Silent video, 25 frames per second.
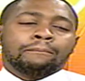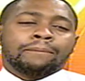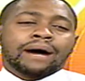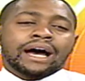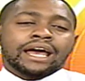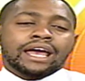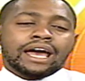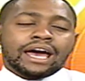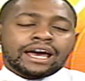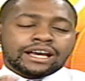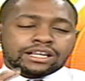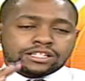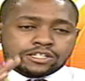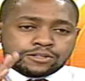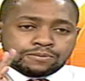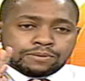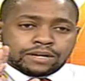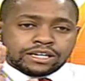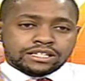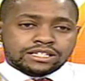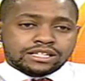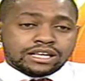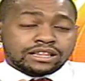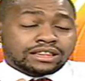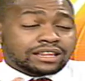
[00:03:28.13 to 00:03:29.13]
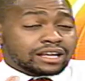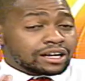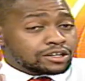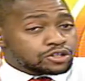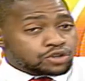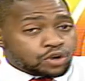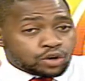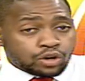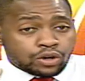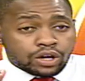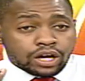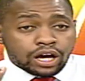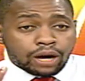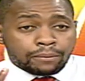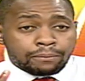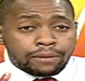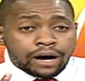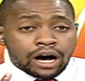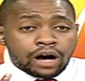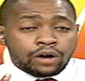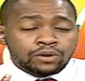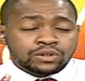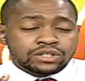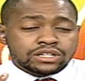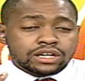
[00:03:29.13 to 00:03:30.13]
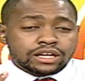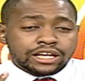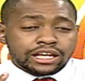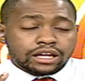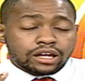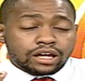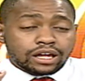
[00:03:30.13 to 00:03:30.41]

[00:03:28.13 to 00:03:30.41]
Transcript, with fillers: by experts, and they are talking about